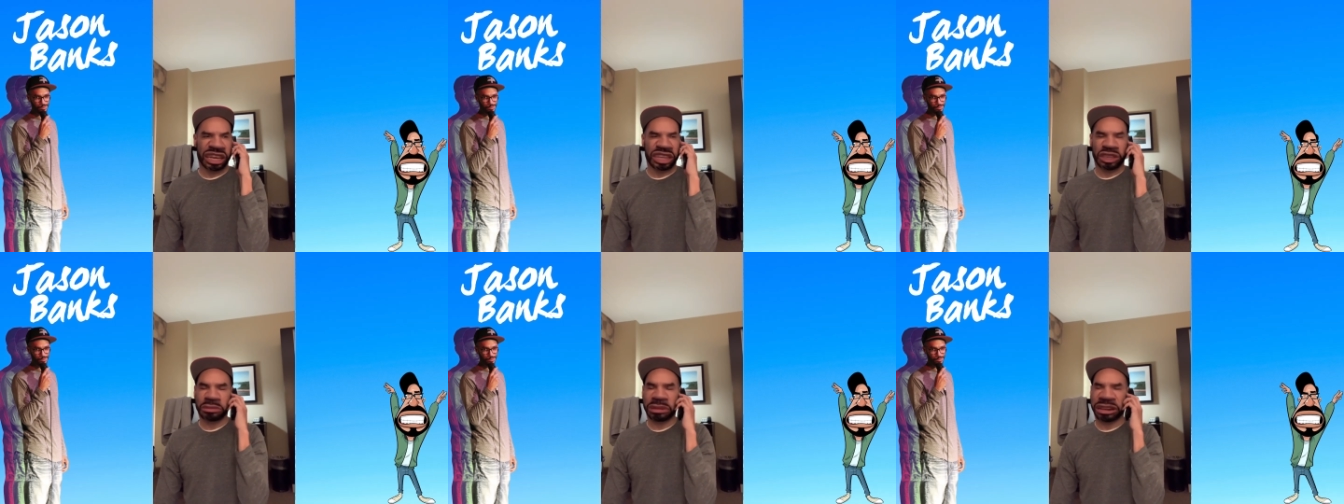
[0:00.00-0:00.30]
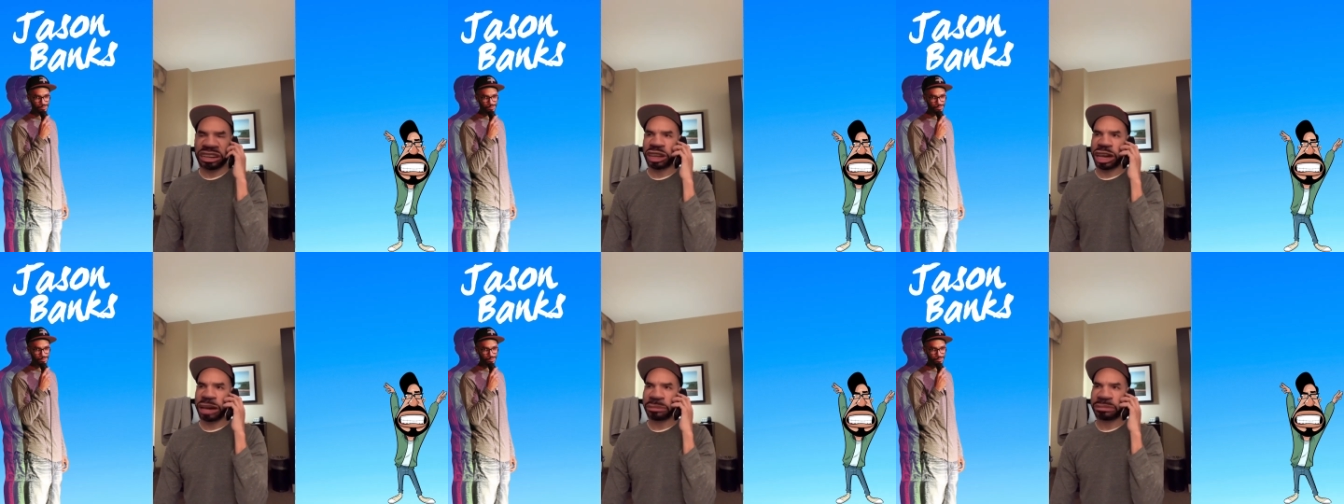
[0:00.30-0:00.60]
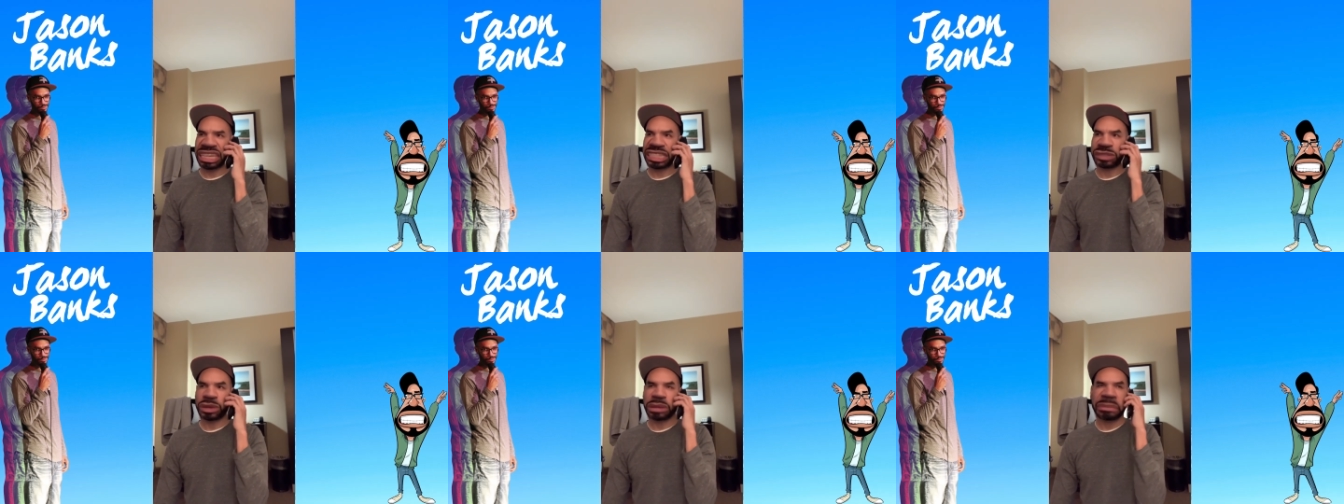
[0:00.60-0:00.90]
You better not be,
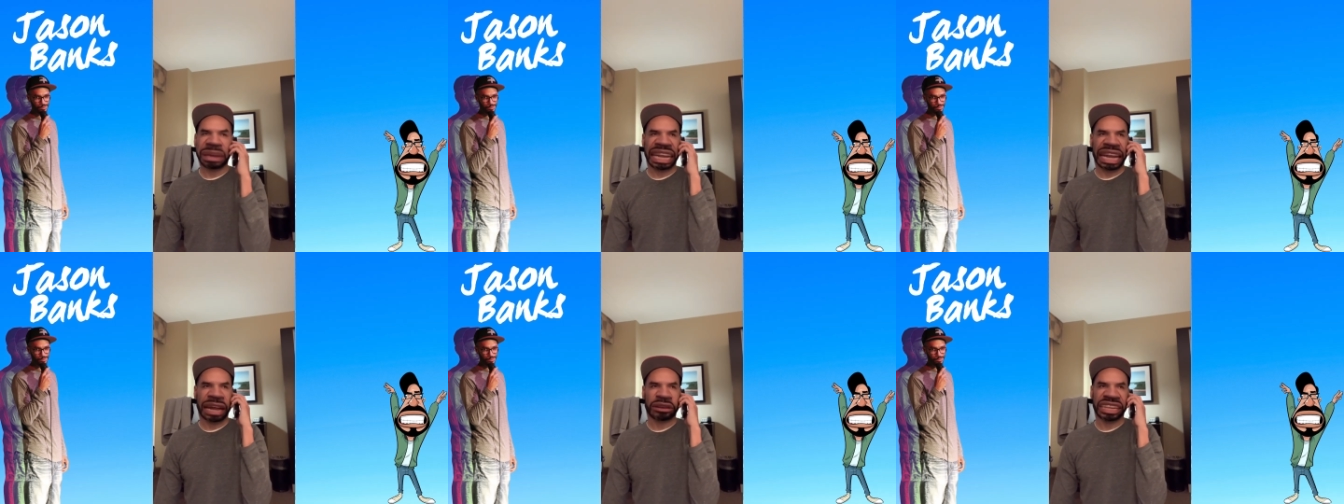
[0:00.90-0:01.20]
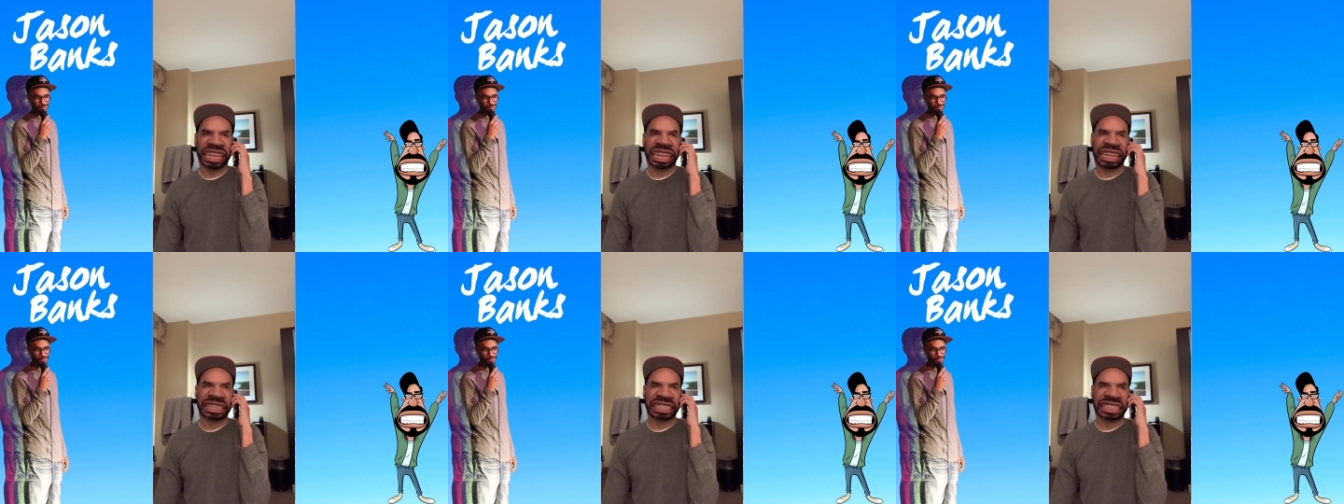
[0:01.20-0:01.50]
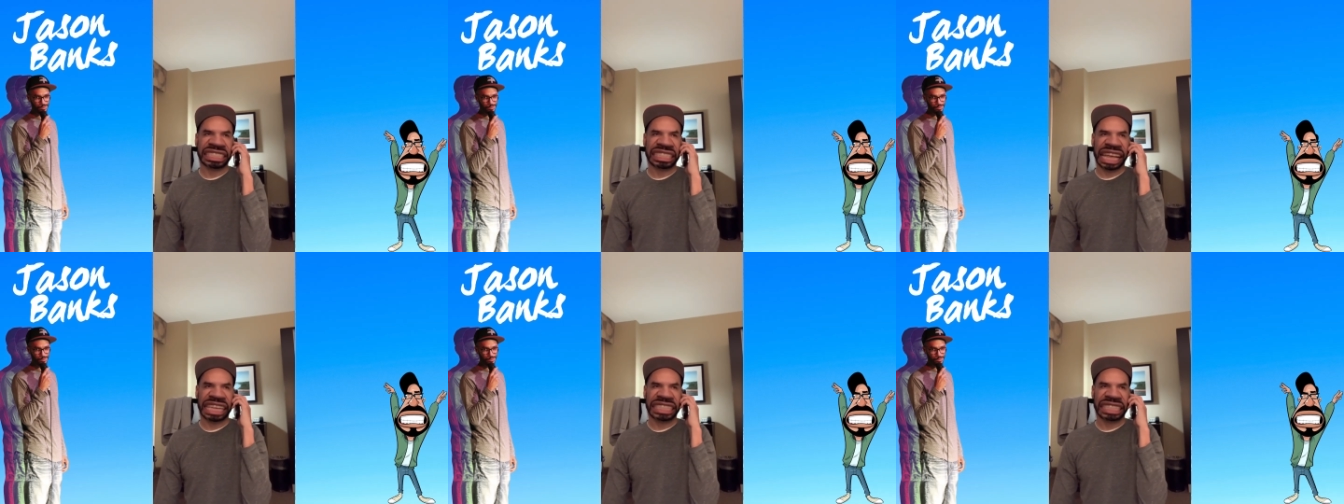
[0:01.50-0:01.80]
because we made out in English
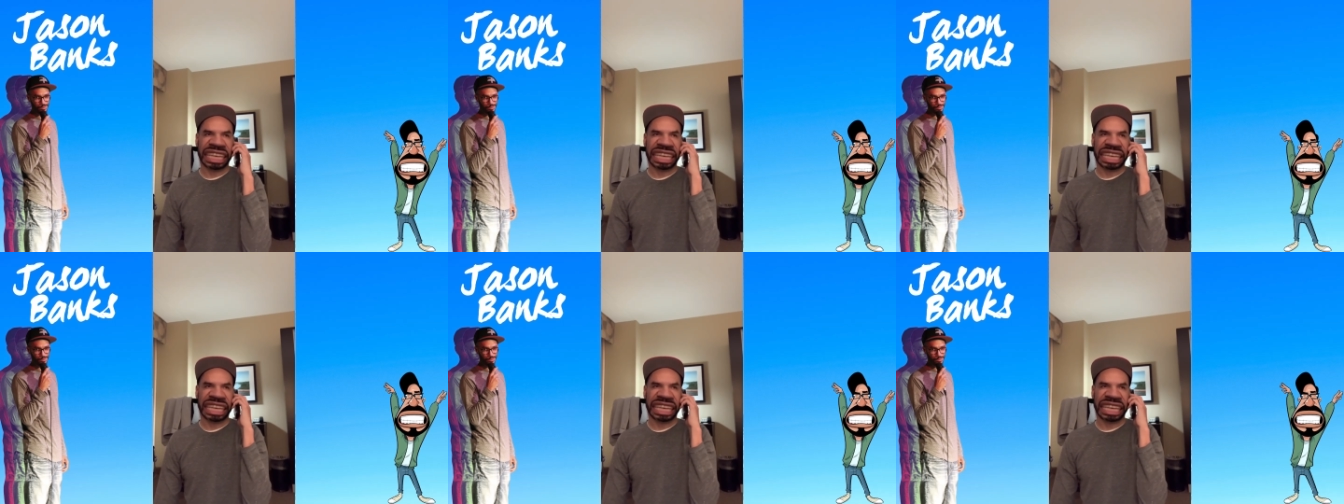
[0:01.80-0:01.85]
class.